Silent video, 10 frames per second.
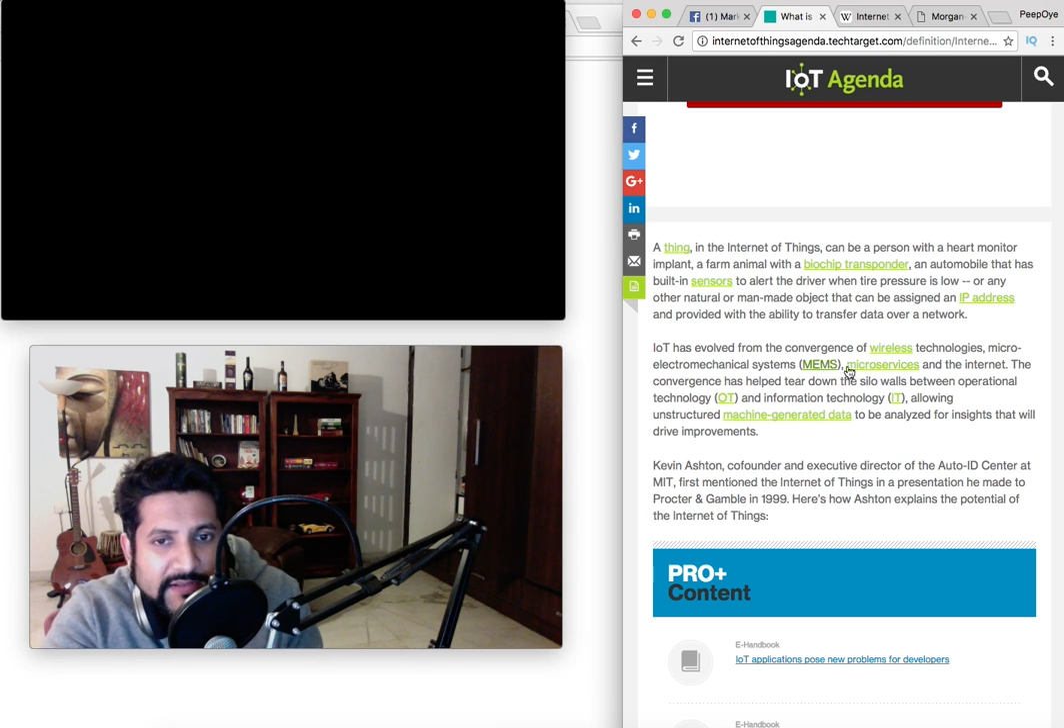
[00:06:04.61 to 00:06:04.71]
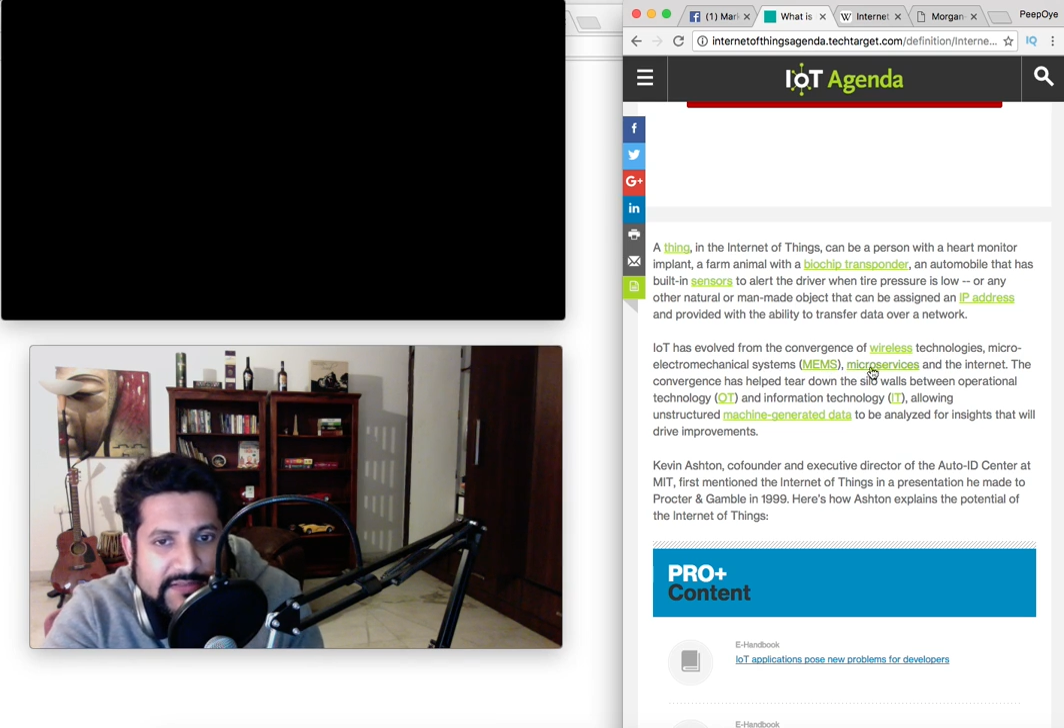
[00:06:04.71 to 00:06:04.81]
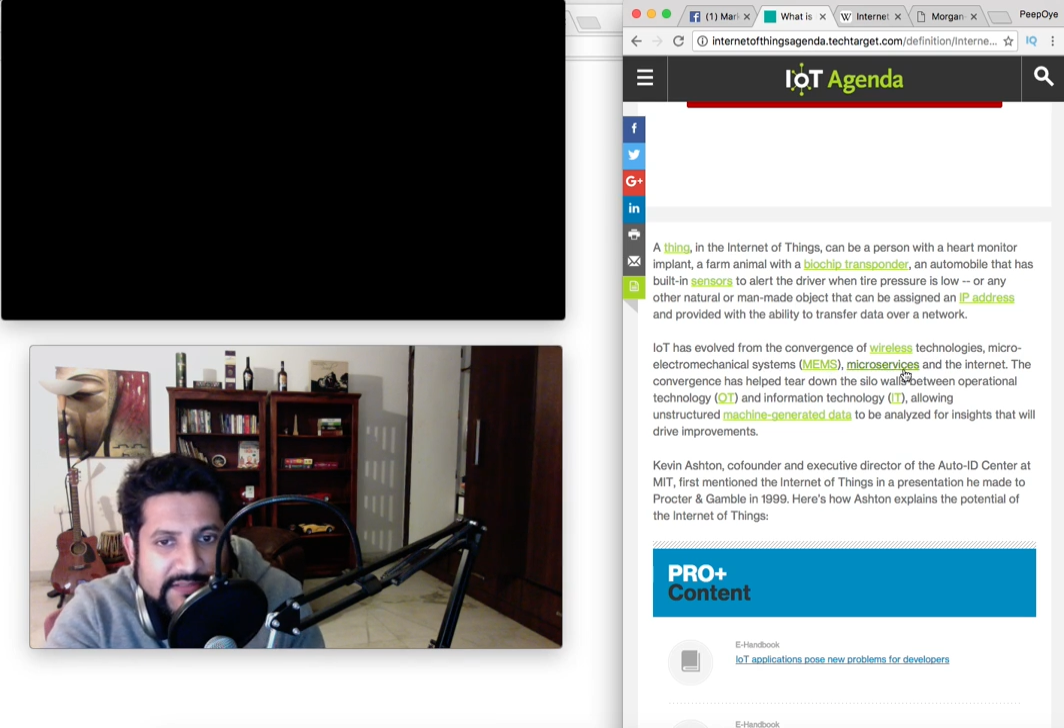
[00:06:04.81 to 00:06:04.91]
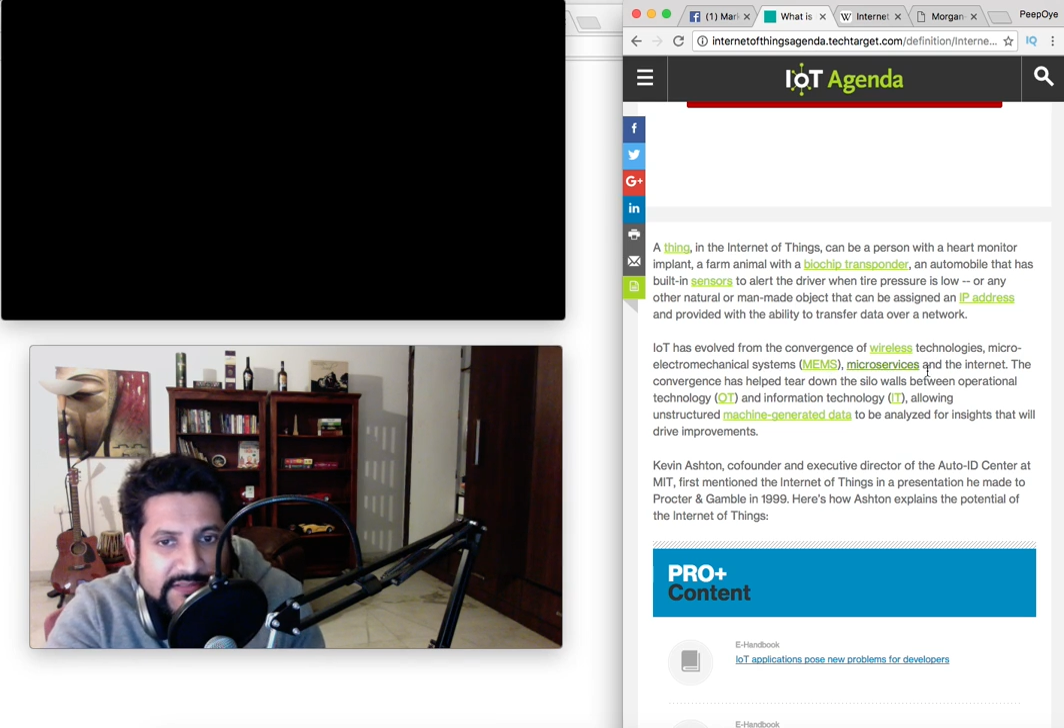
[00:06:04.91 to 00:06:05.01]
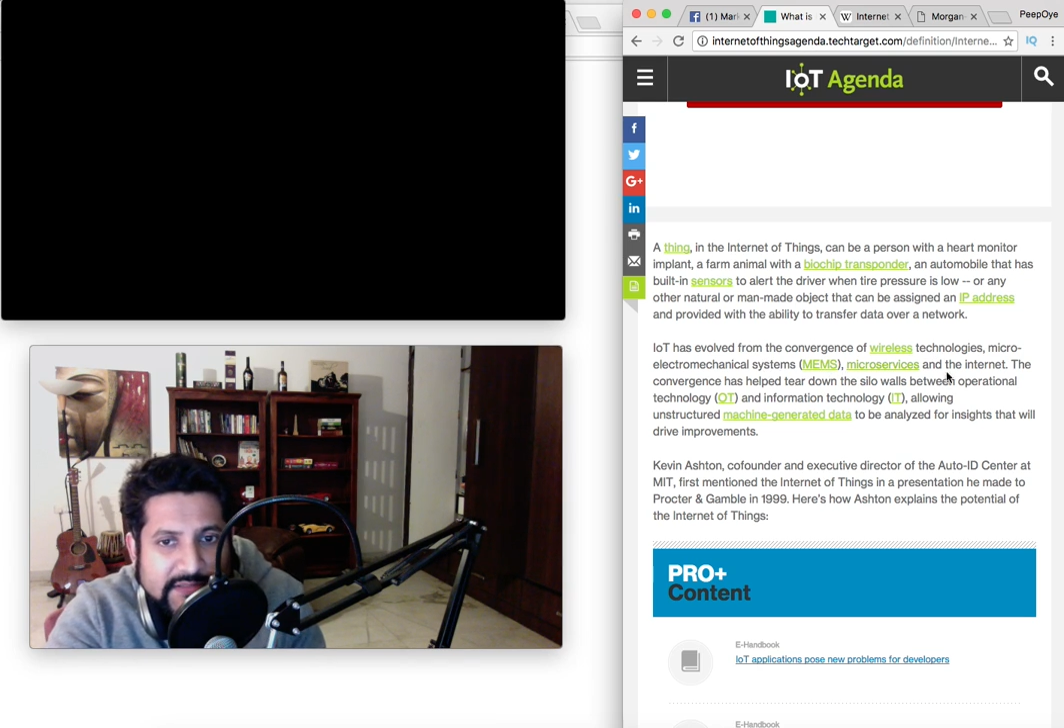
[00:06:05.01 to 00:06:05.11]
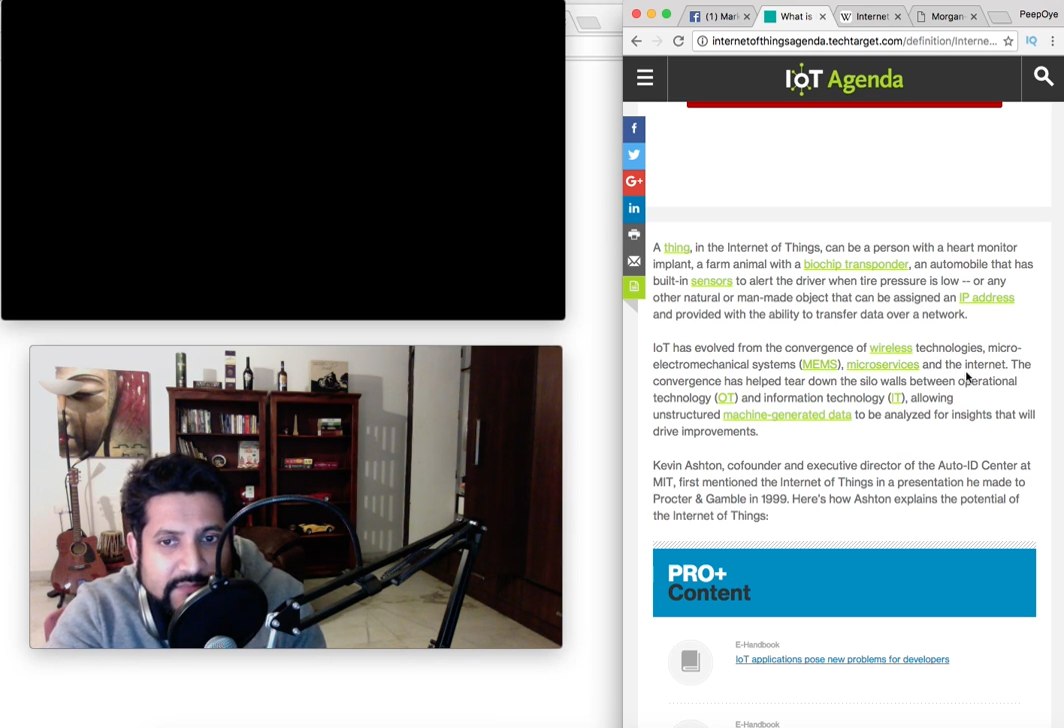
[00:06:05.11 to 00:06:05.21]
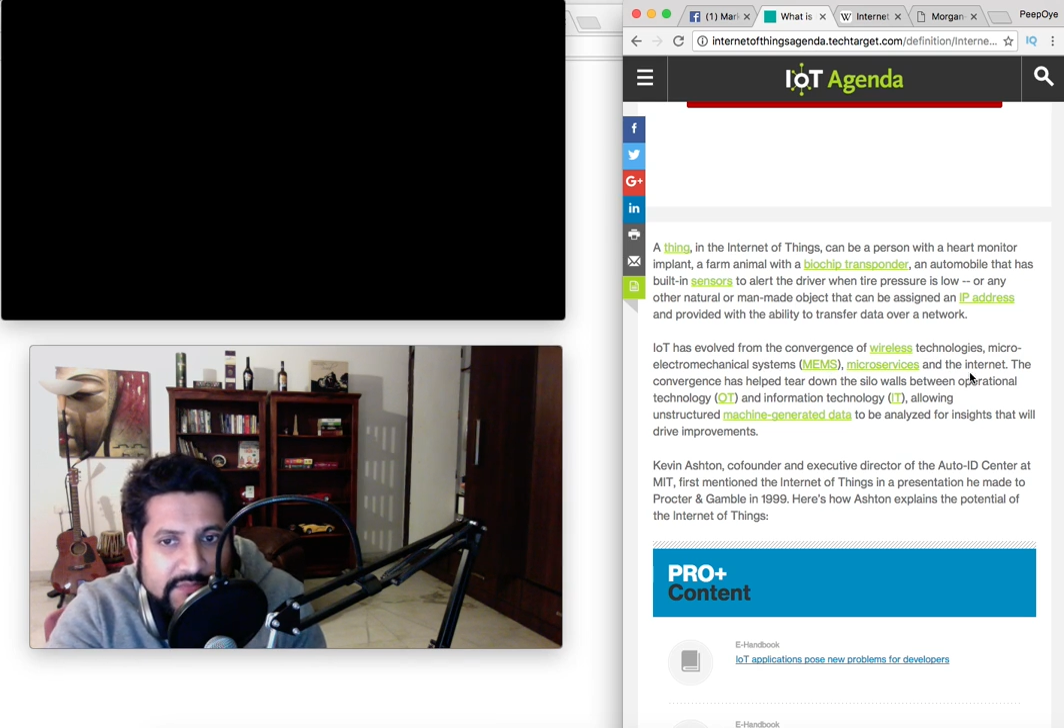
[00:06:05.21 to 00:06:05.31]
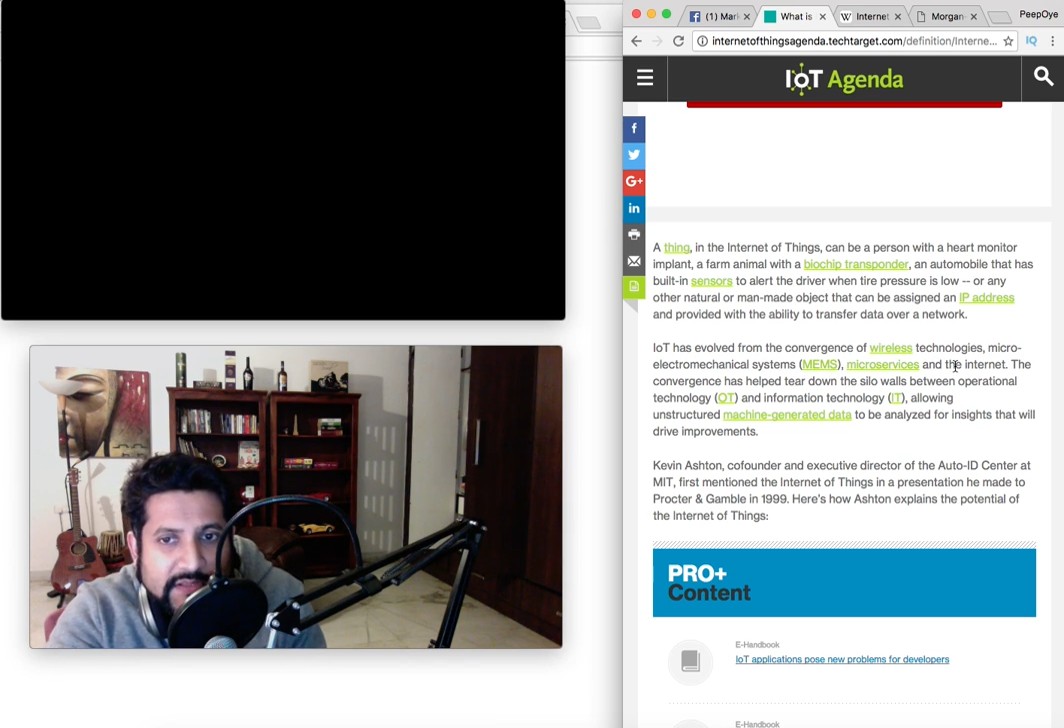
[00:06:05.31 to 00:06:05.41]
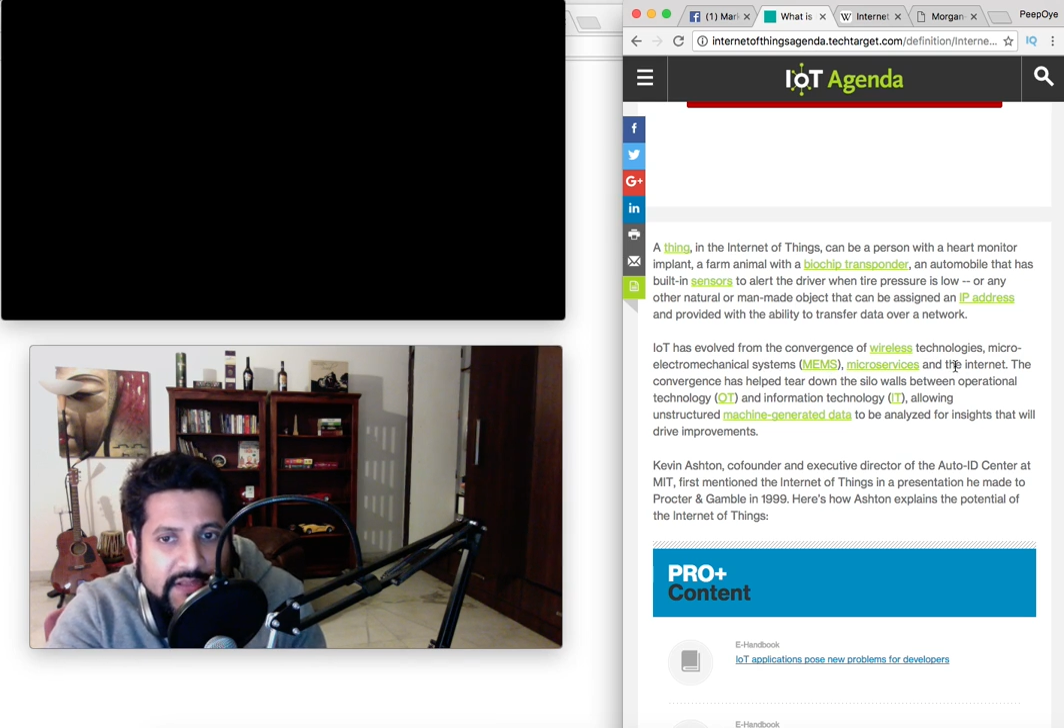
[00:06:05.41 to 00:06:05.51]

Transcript: systems,